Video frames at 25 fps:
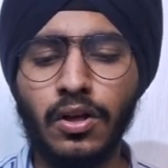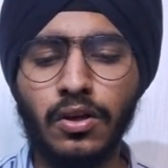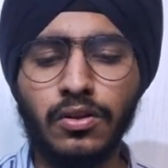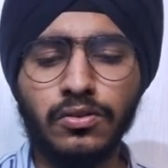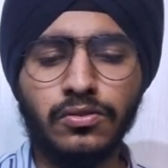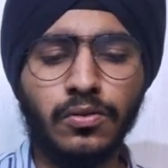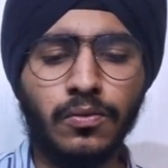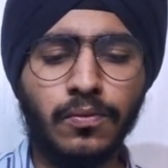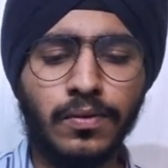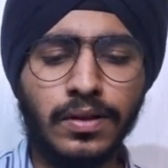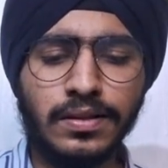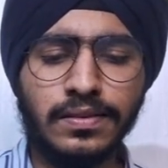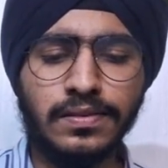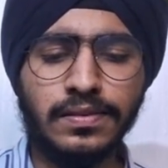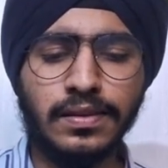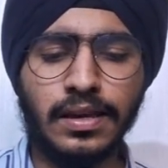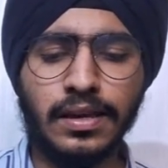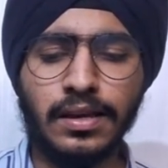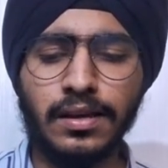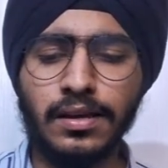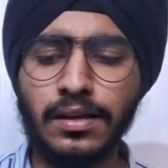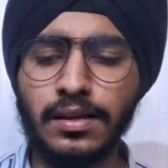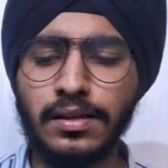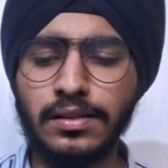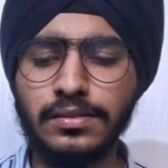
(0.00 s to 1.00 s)
So we'll
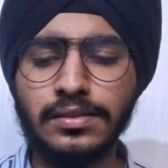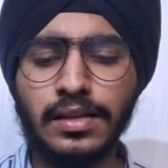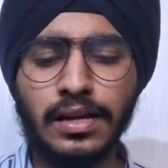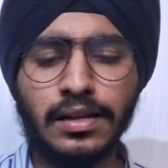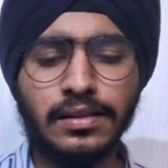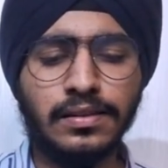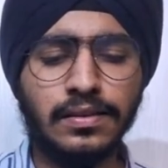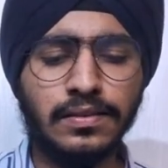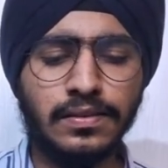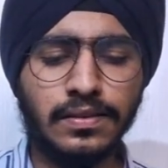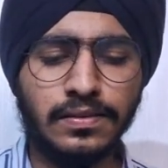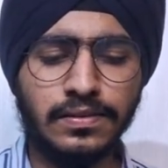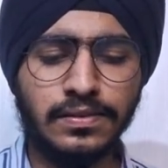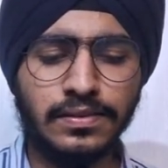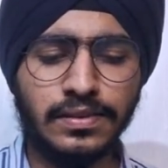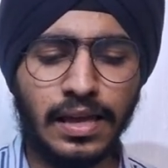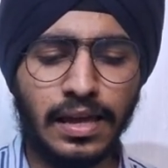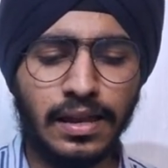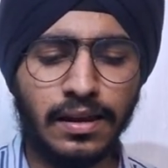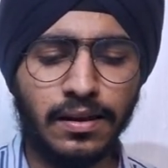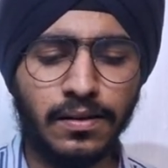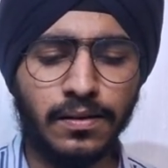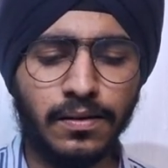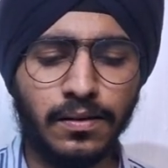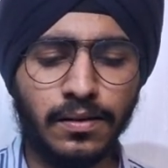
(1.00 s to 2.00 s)
say that this is
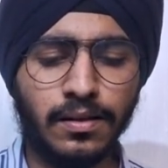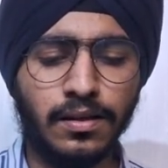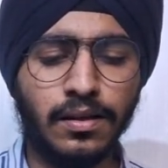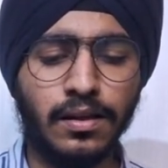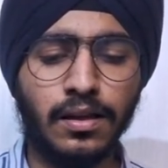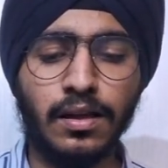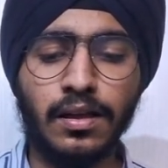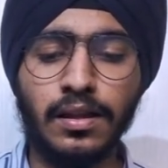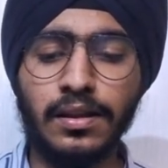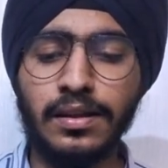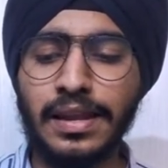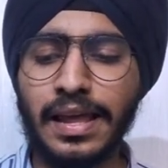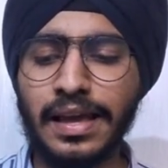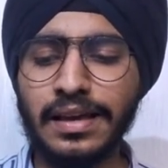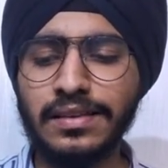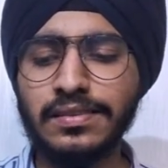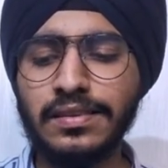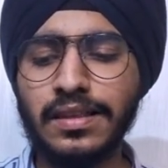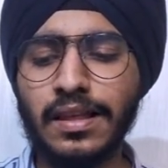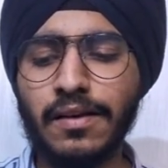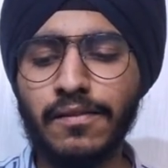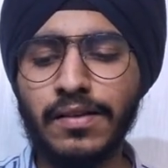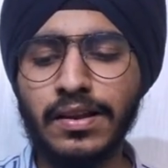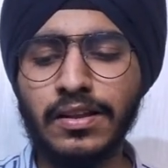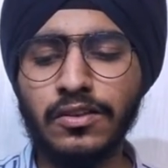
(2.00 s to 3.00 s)
10,
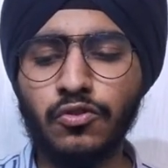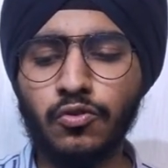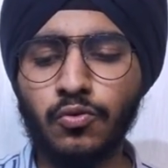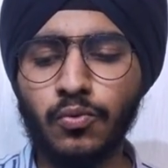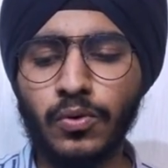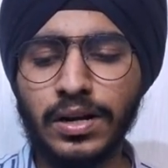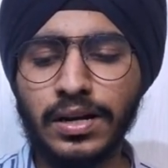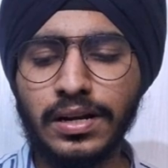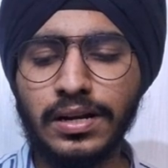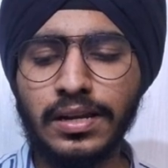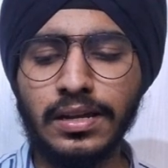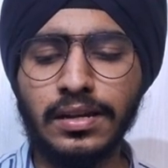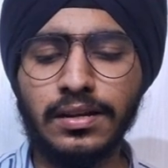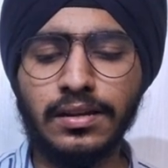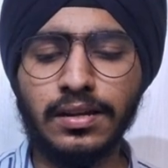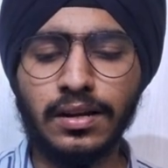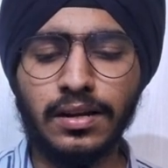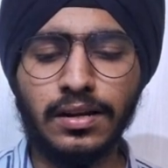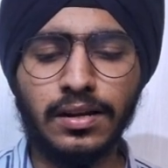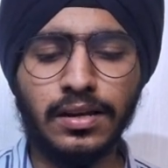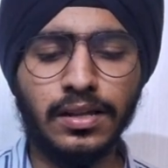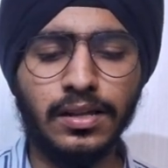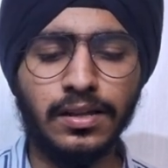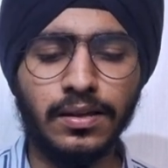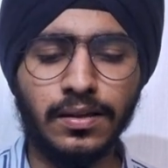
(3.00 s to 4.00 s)
next level is 20,
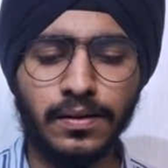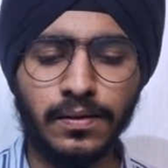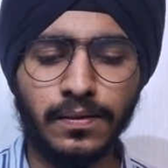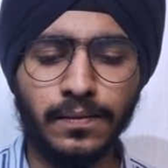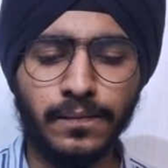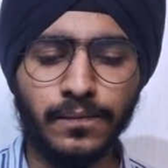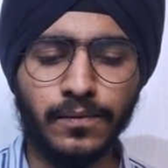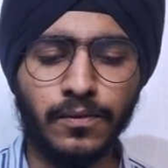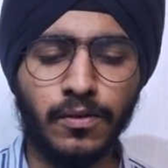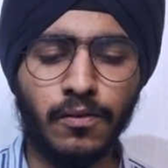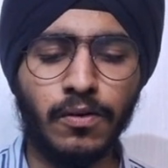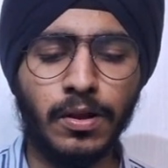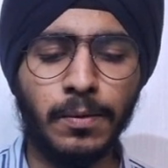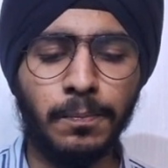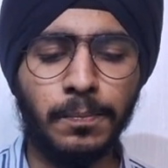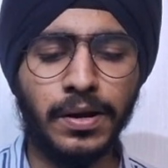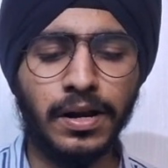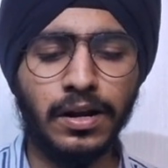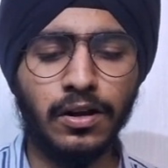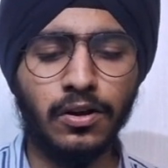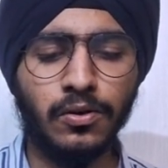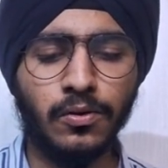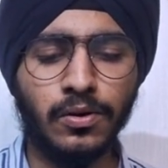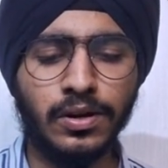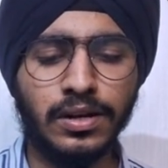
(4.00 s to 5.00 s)
30, we will
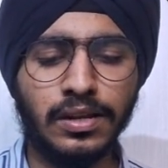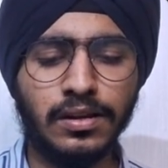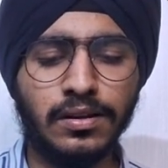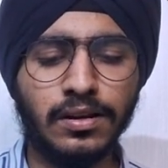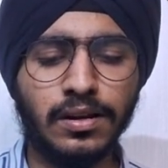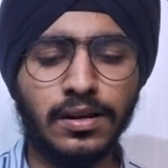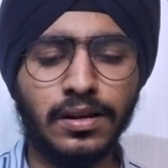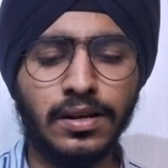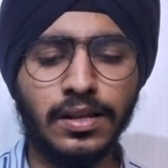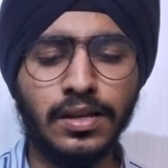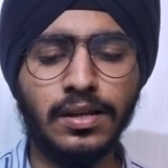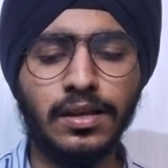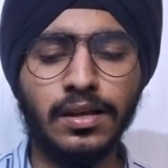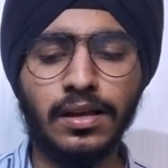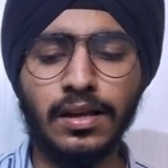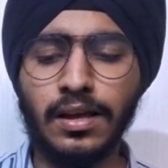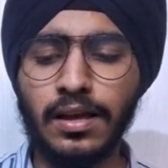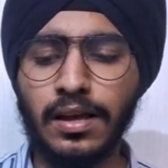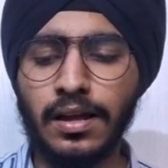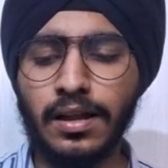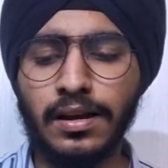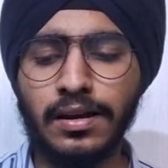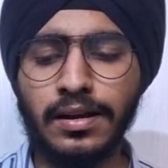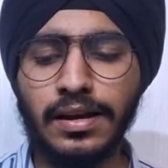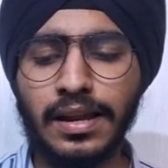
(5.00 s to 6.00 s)
print 20, 30,
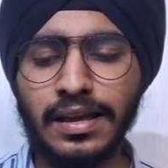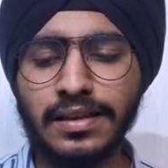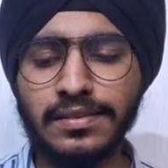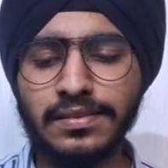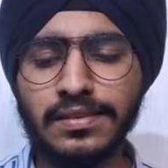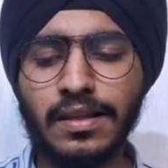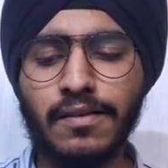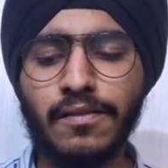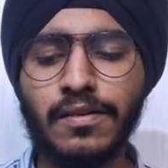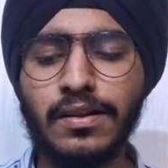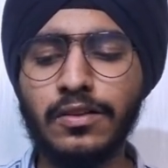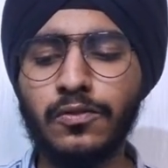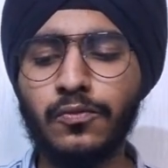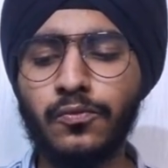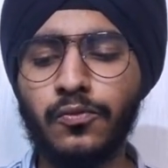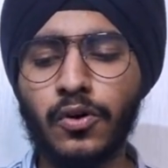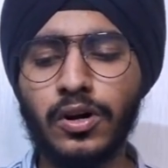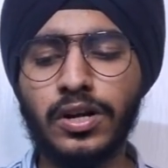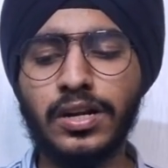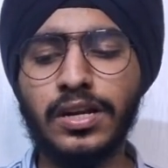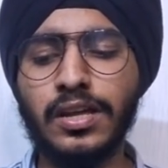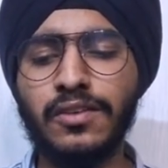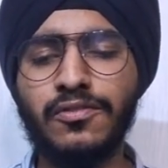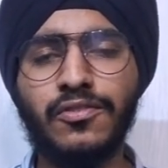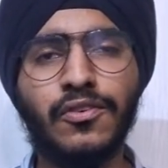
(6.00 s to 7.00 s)
next level is
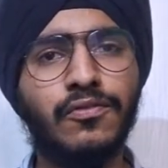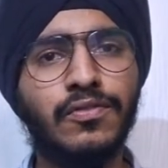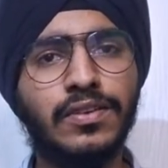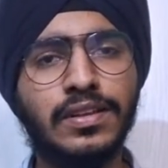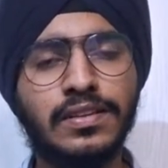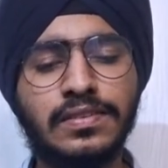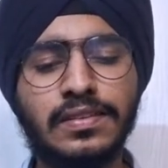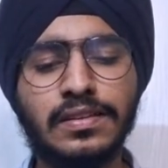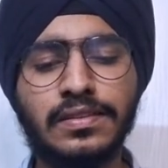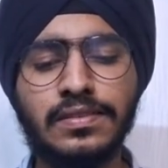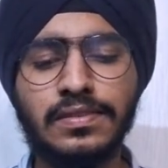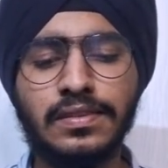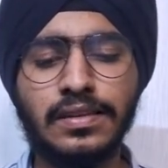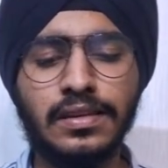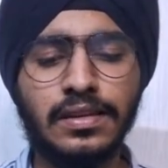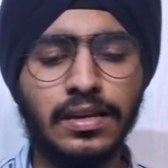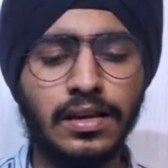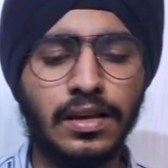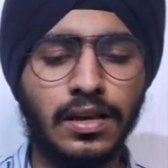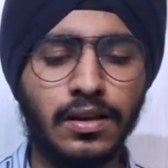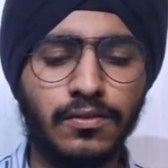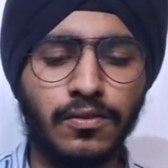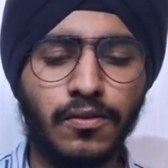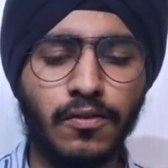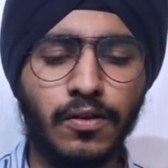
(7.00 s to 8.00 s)
40, 50,
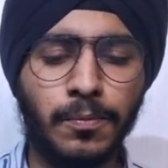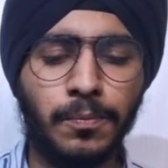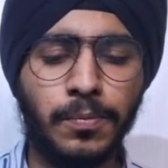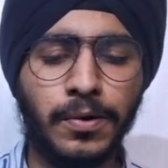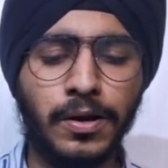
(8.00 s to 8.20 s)
60, we will